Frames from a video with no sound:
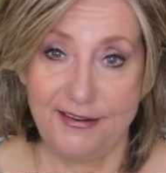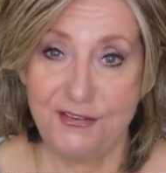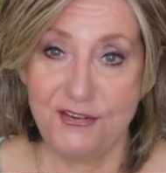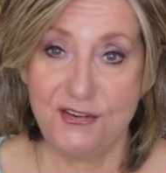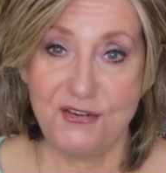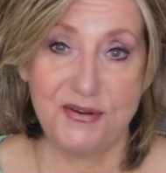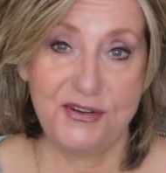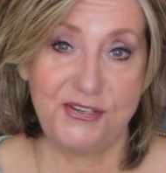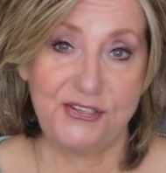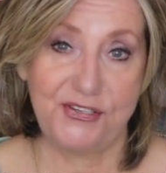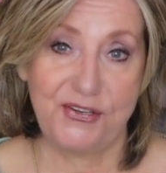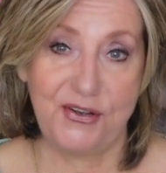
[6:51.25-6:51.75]
I don't
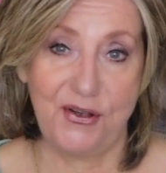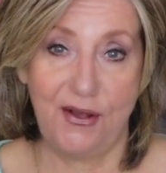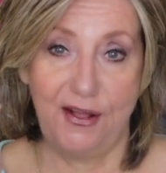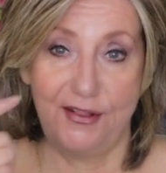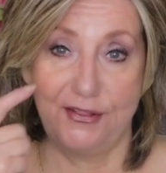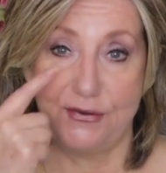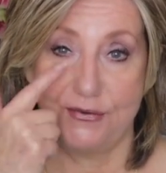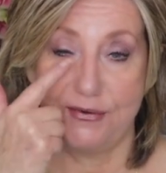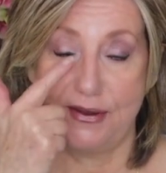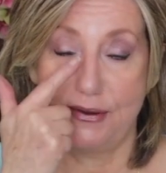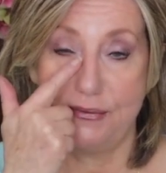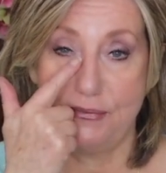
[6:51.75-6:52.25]
know what you
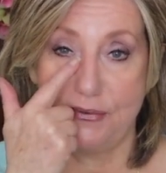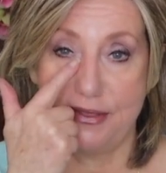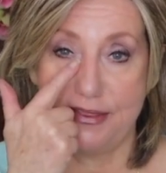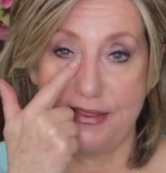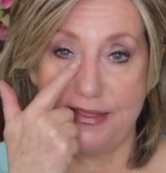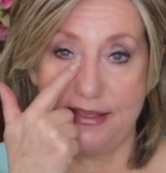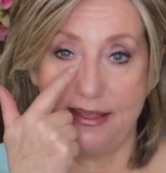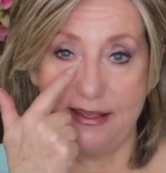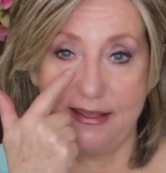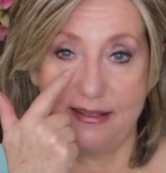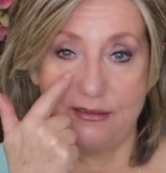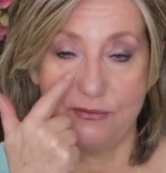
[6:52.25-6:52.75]
call it, right? Where
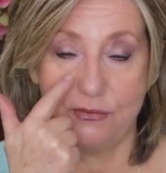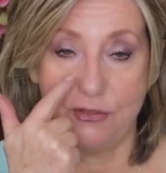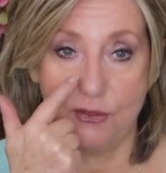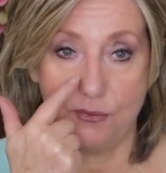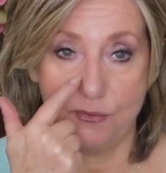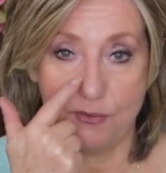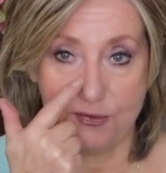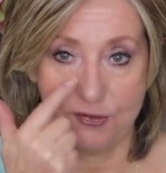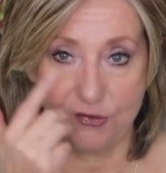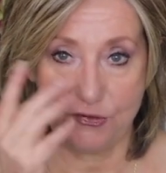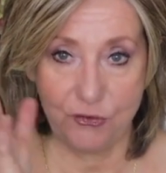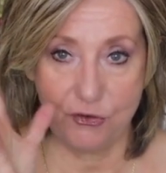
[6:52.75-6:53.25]
the,
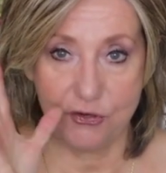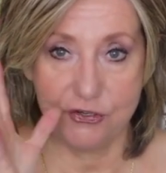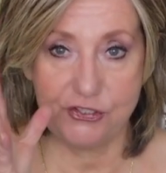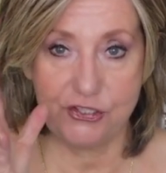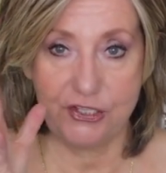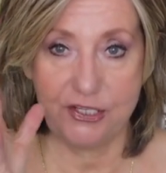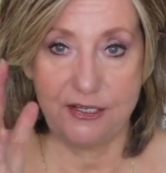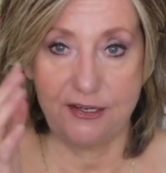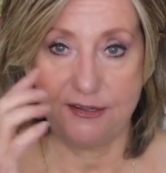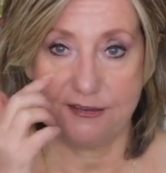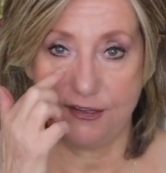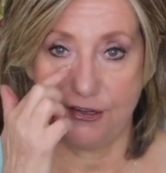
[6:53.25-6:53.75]
the
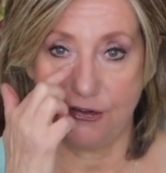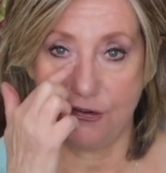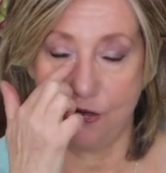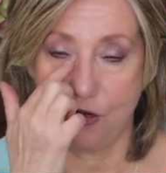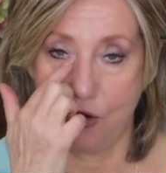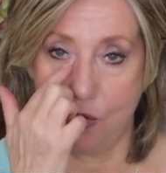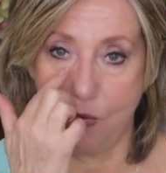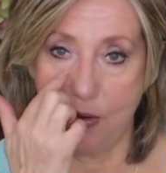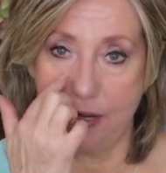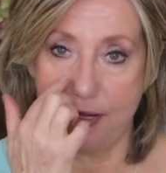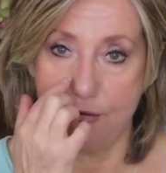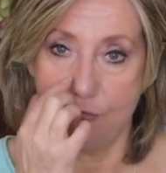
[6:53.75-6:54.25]
surgeon is going to
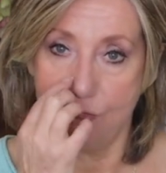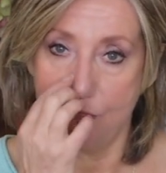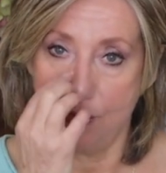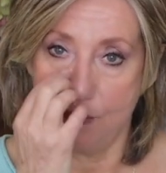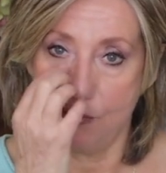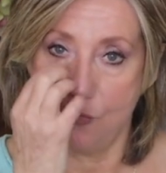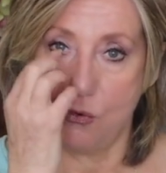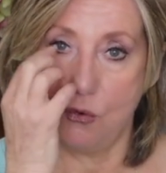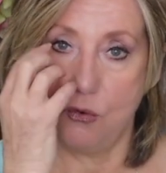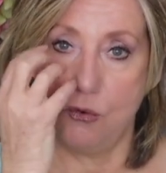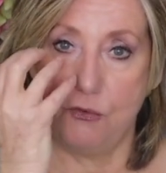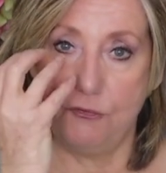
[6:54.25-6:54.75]
go in and
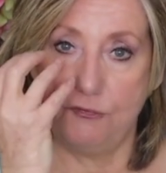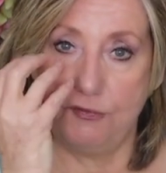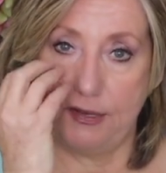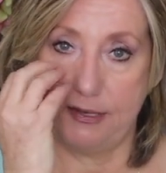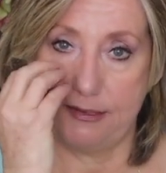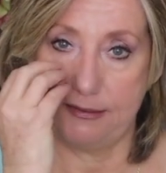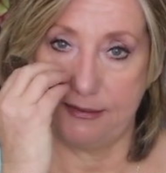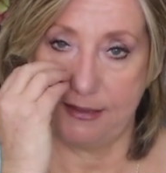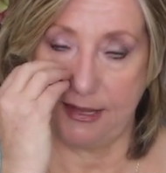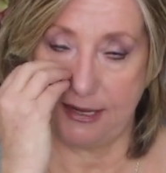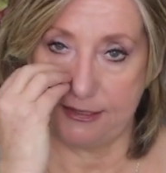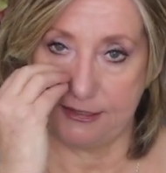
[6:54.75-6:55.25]
remove
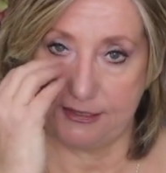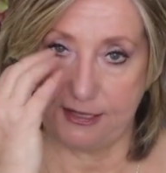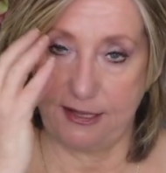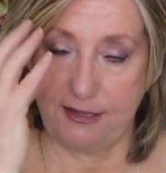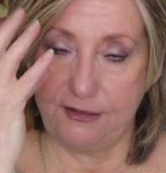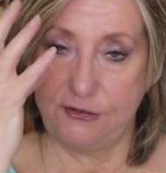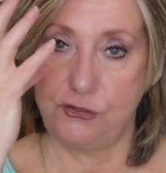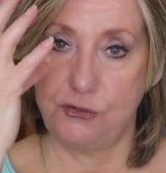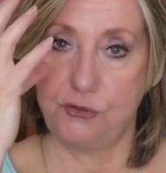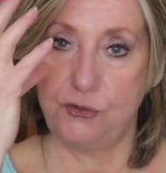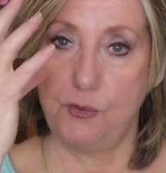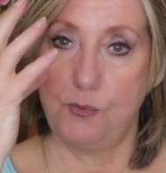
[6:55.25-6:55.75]
and then
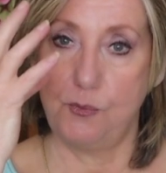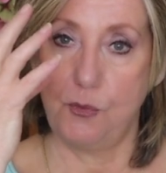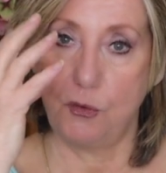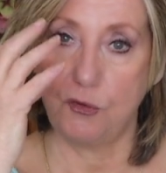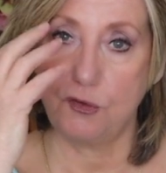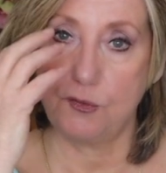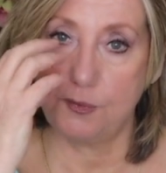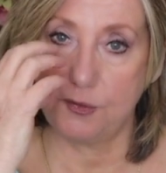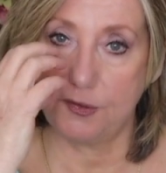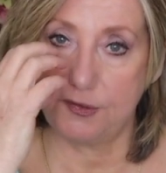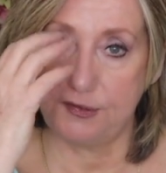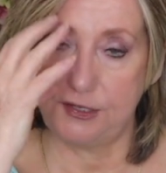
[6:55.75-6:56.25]
they do the
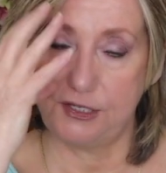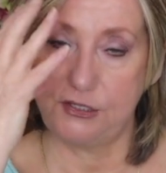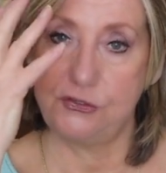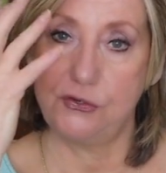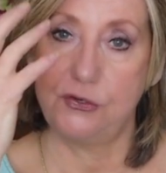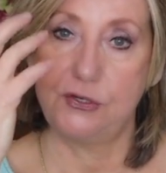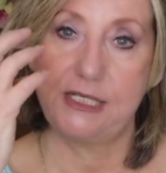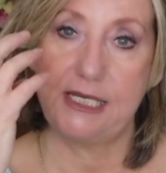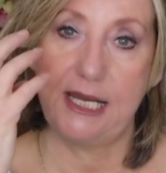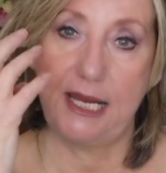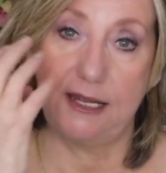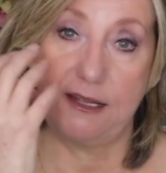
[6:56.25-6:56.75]
Mohs
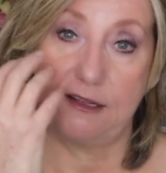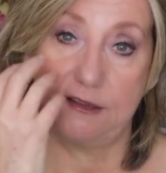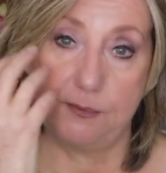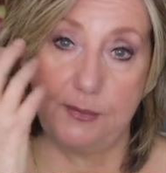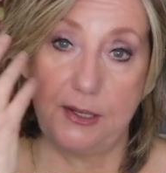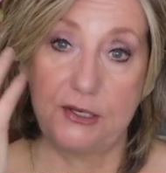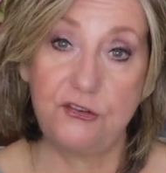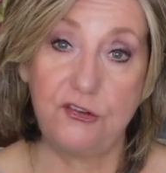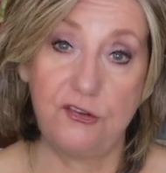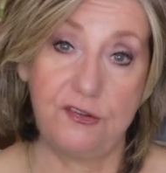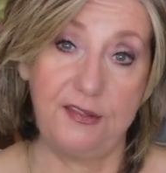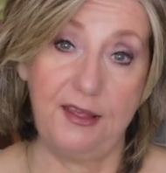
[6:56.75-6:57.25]
procedure and take as
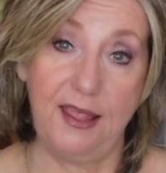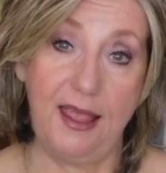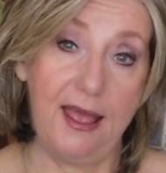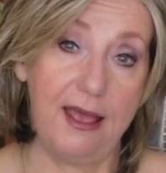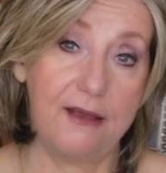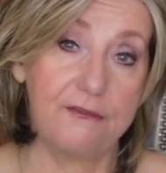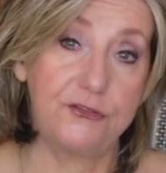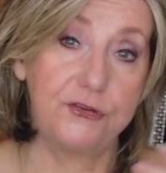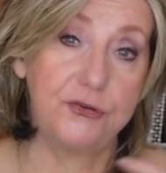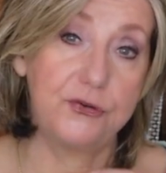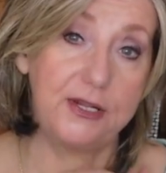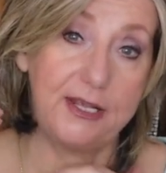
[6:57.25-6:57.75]
much as they
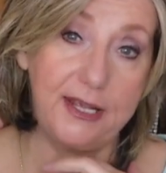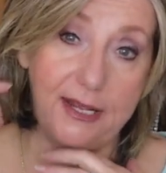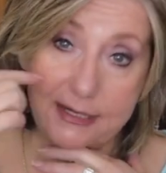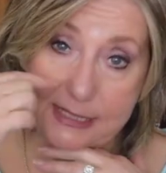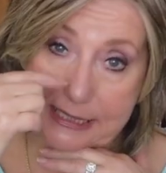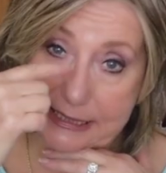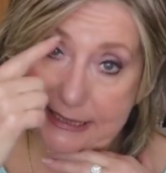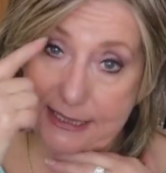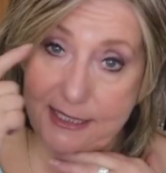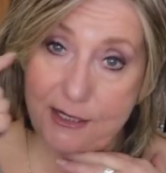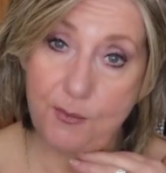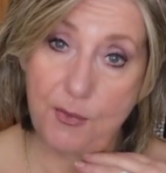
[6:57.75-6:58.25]
have to to get
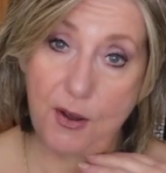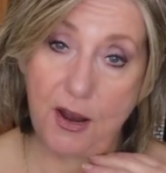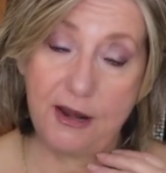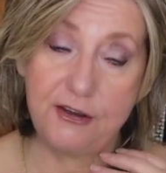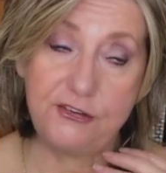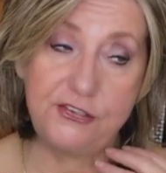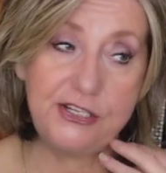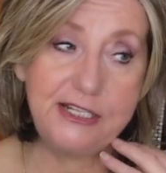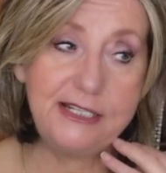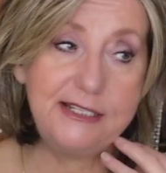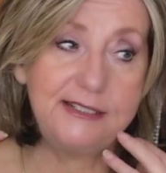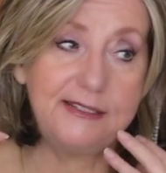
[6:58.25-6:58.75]
clean
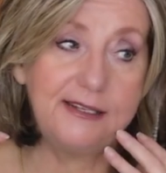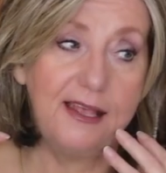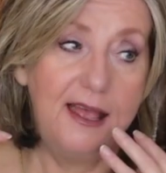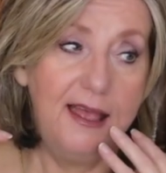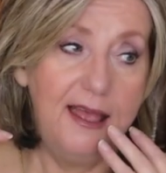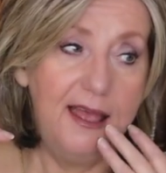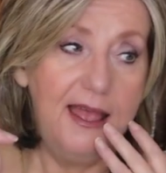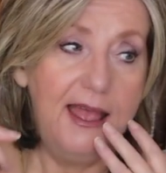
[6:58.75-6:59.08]
margins.